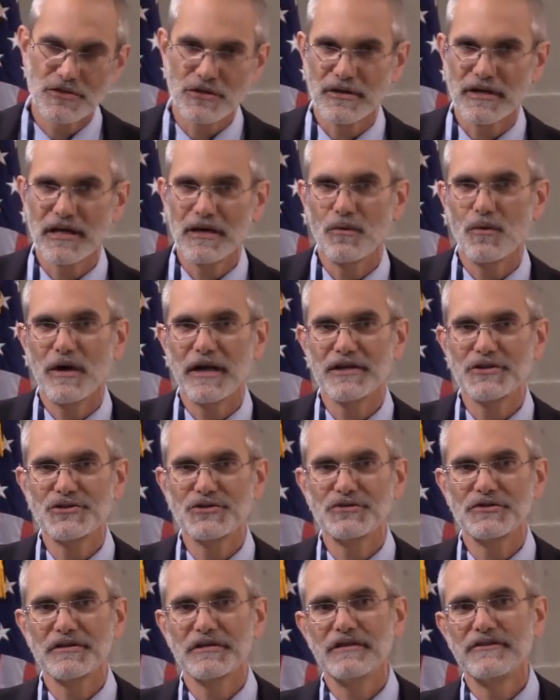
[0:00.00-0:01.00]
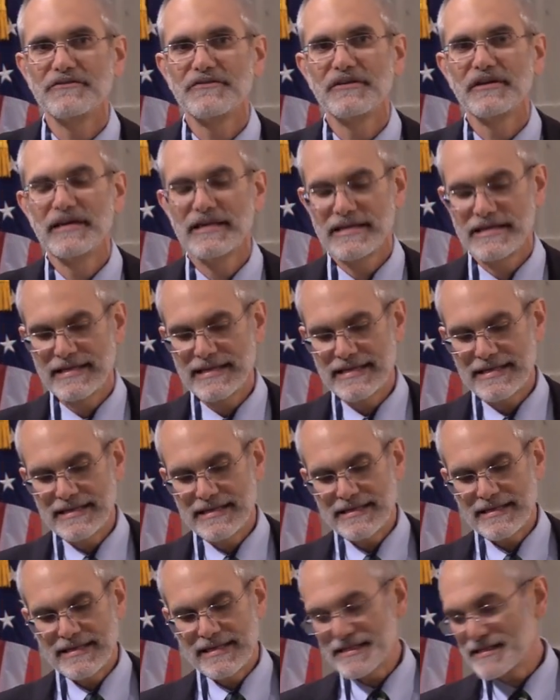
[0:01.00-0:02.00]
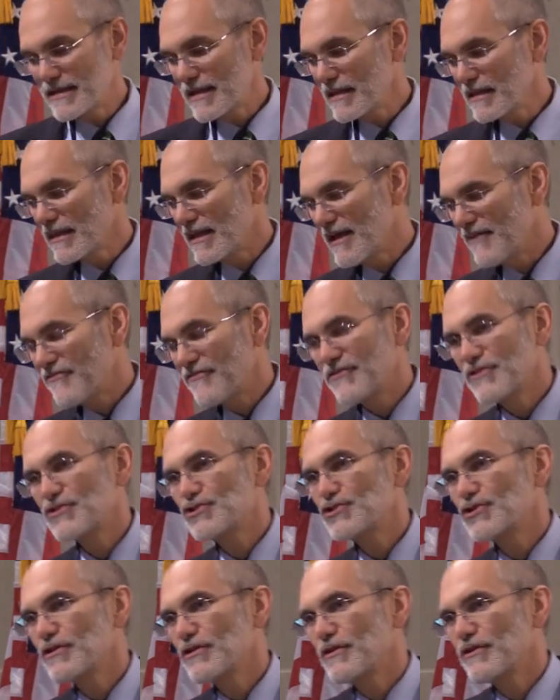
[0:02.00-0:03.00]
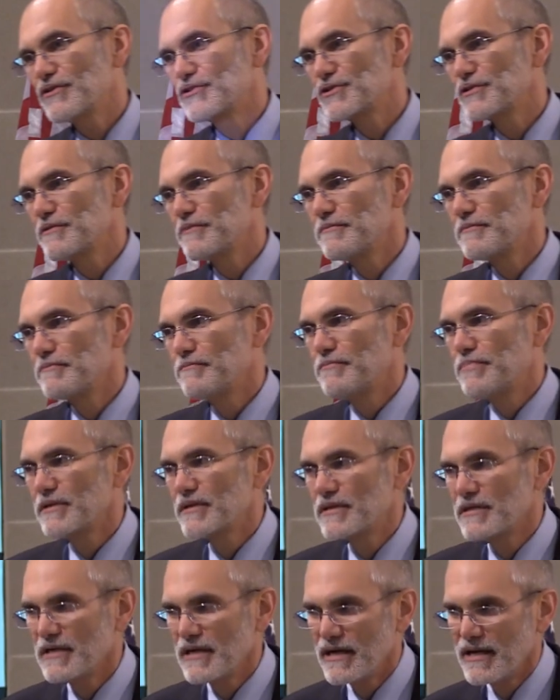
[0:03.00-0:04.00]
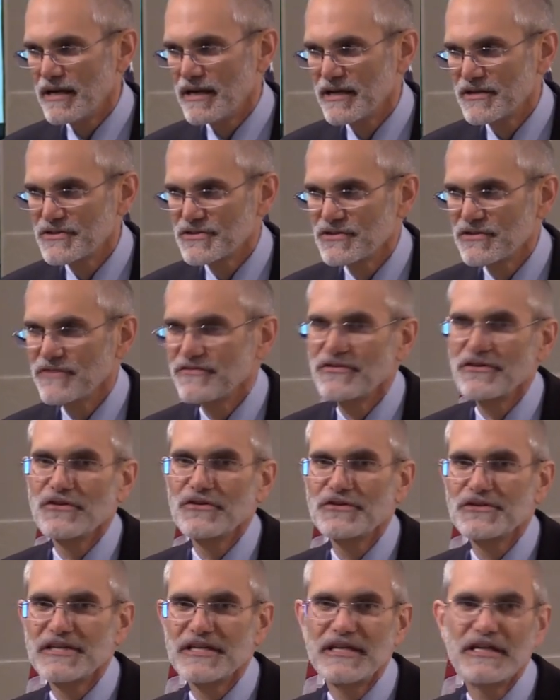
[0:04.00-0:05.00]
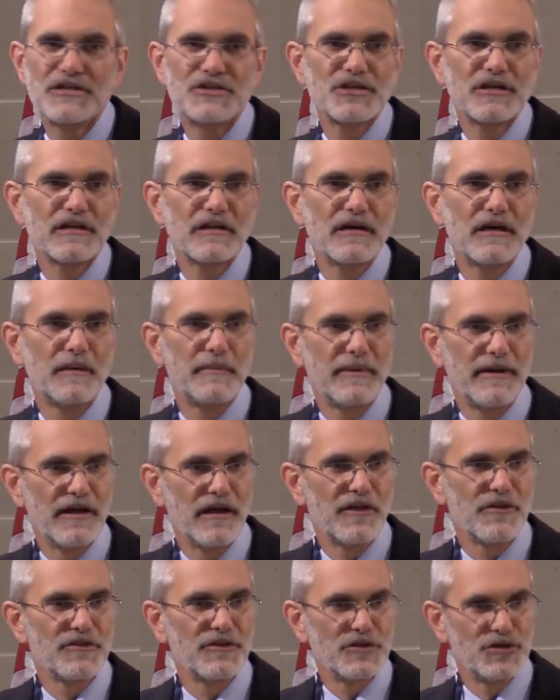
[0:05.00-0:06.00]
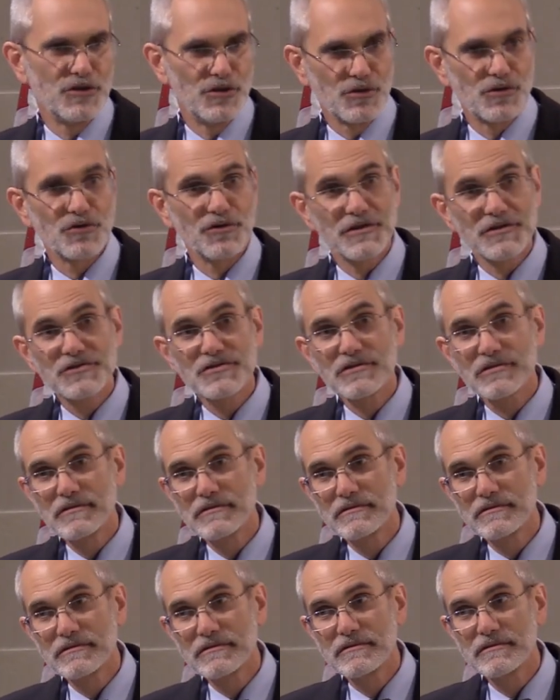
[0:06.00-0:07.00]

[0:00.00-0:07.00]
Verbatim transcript: I said, okay, why did you leave? He said, I left the church because of her teaching about the Eucharist.